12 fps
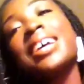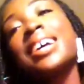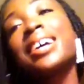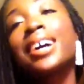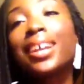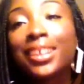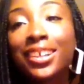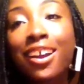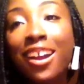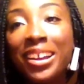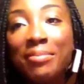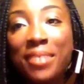Color
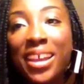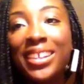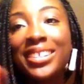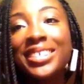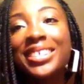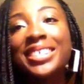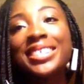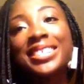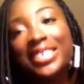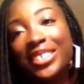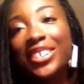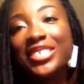Guard Commander,
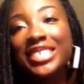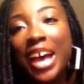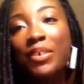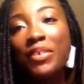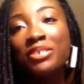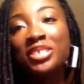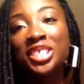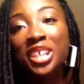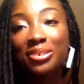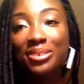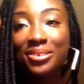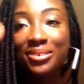your girl Safo for
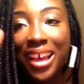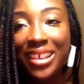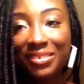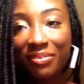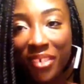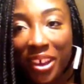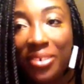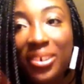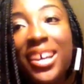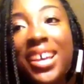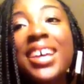show, 2004.